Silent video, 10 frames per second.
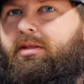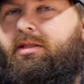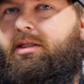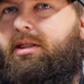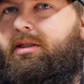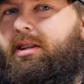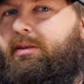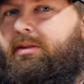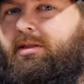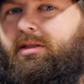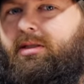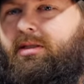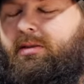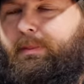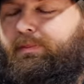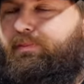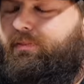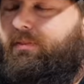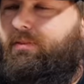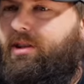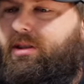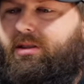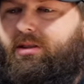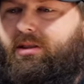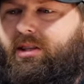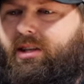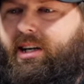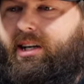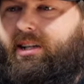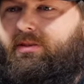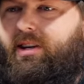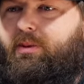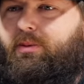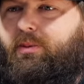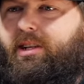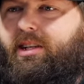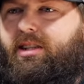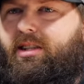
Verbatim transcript: So that was, hey, that's fine with me.